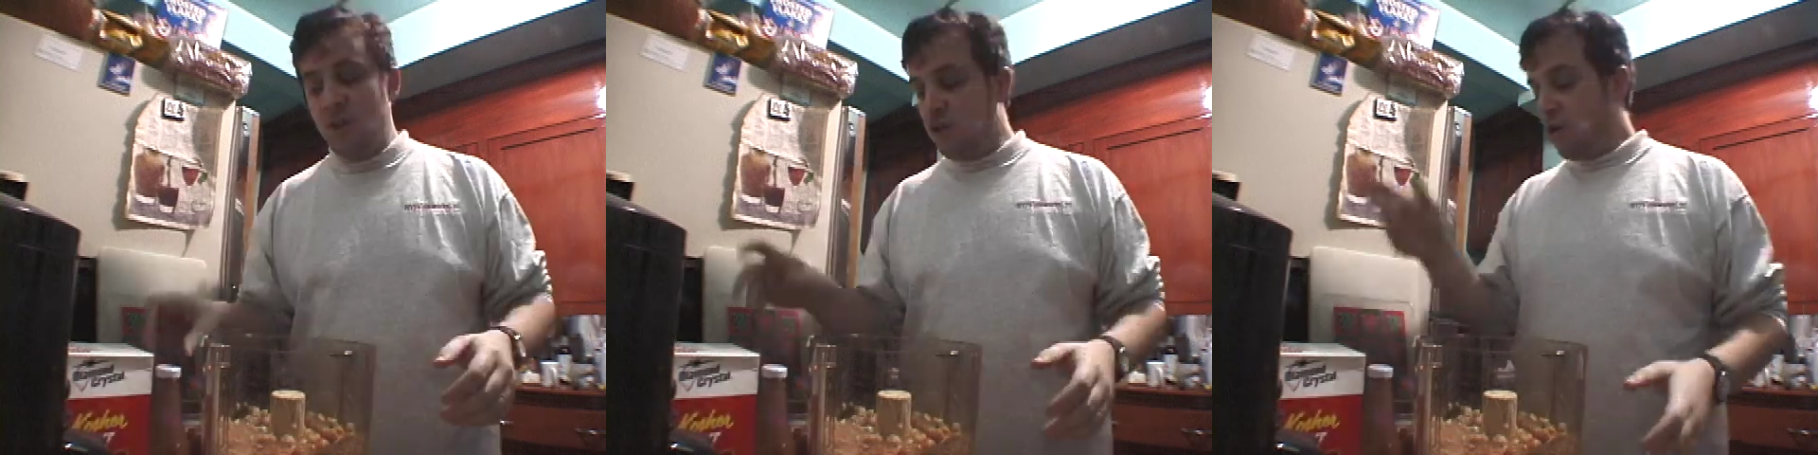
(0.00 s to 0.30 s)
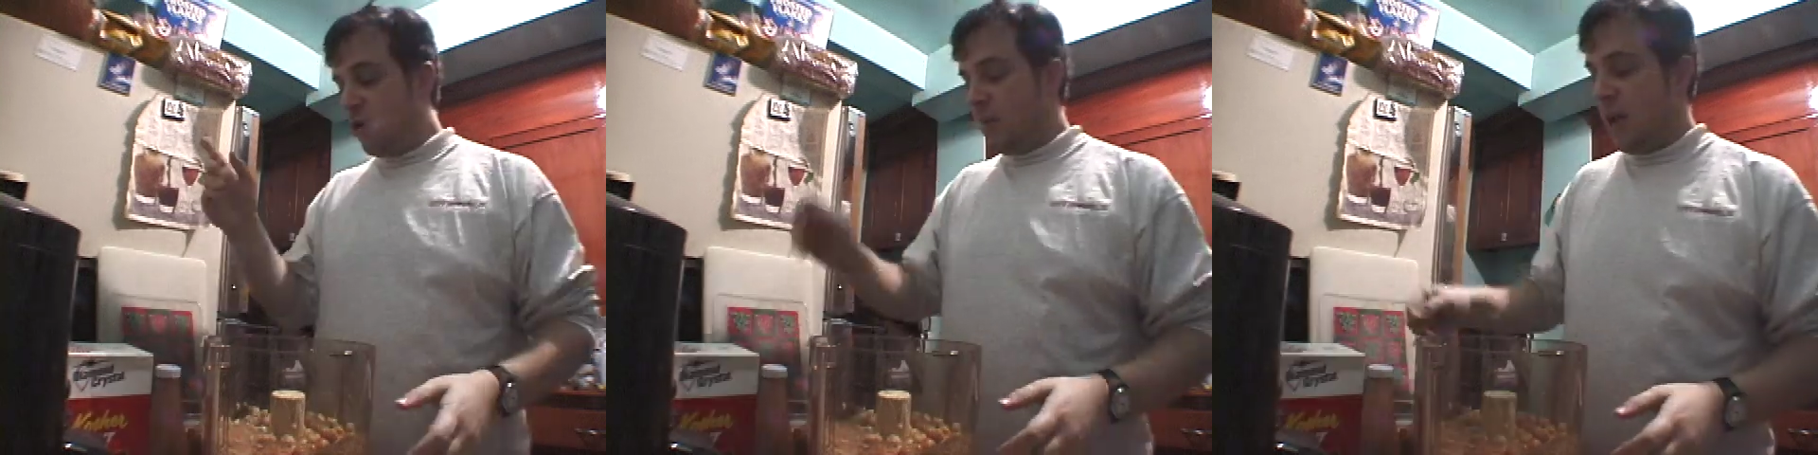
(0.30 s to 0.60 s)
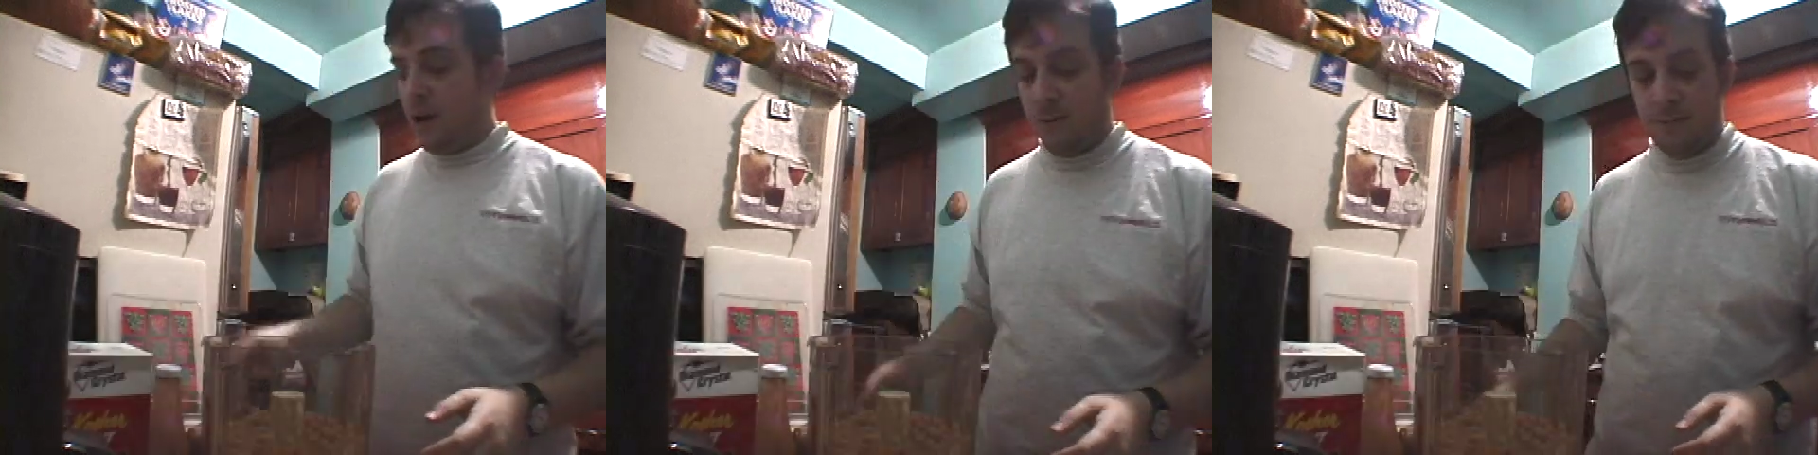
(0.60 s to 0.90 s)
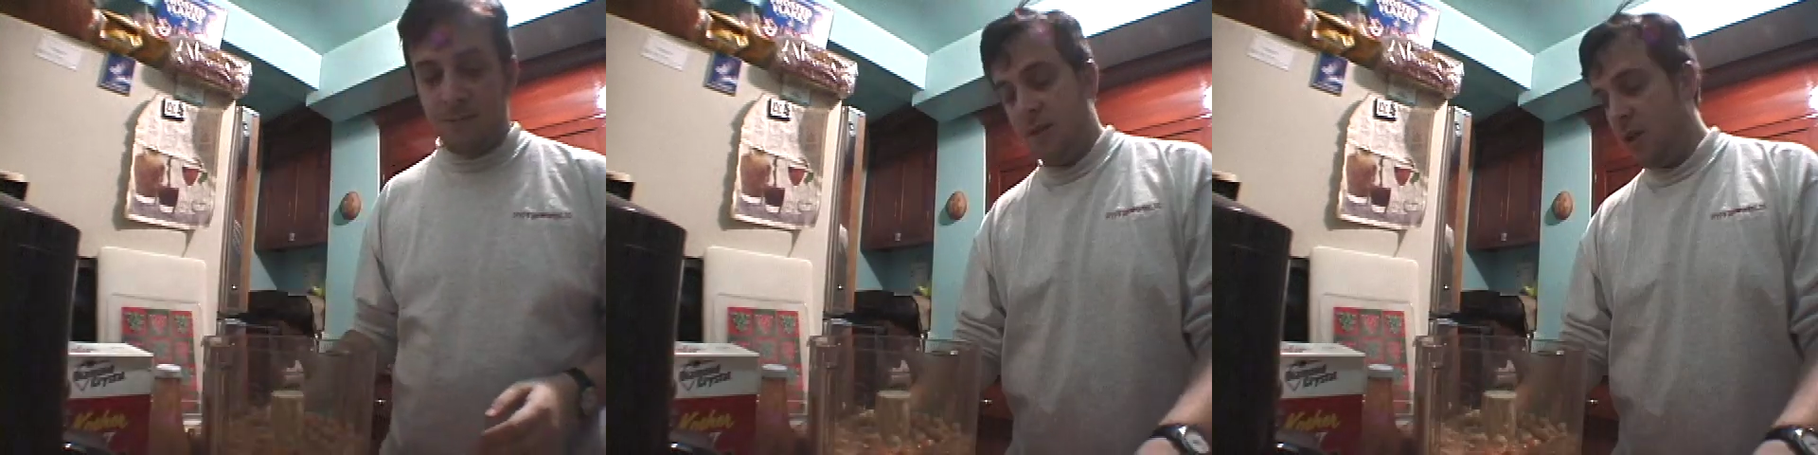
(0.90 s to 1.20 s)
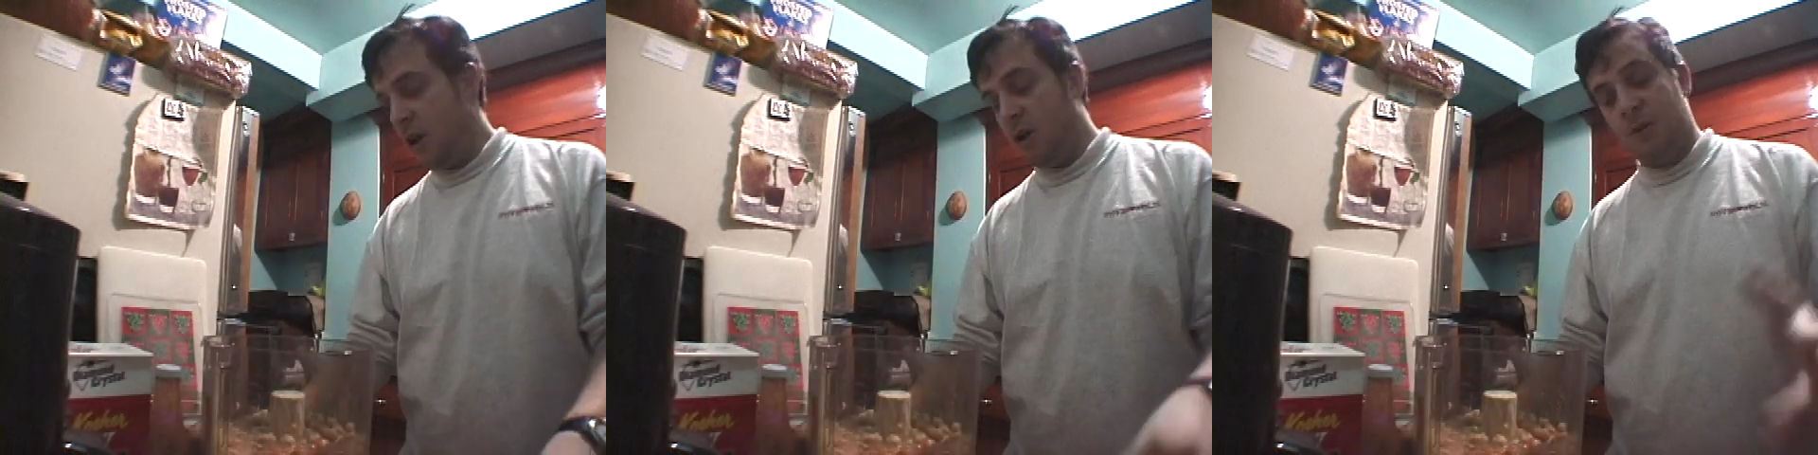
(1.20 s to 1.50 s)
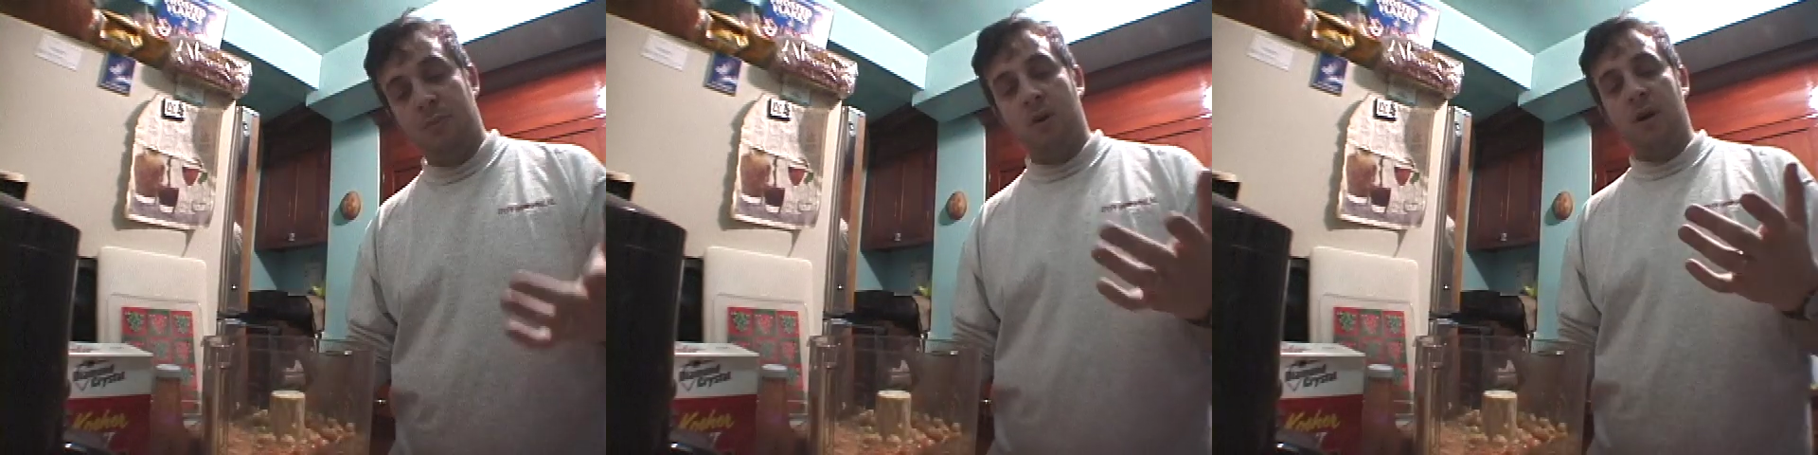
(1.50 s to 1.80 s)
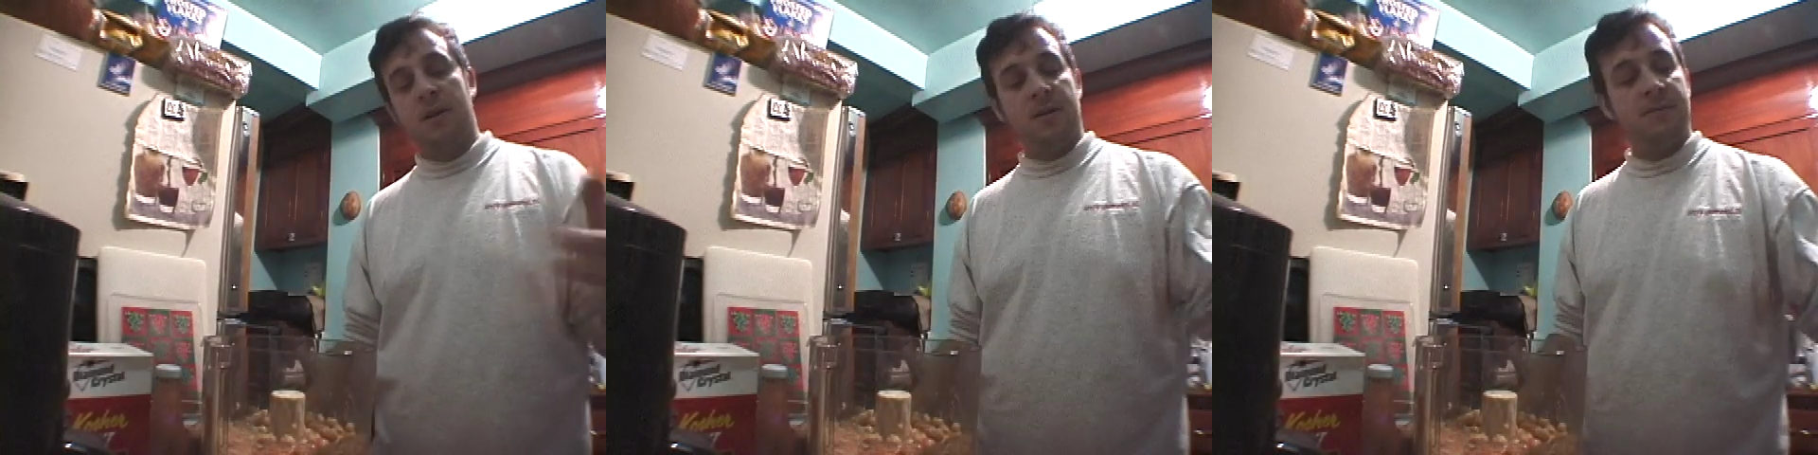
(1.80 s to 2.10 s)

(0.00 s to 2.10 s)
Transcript: So now the all-important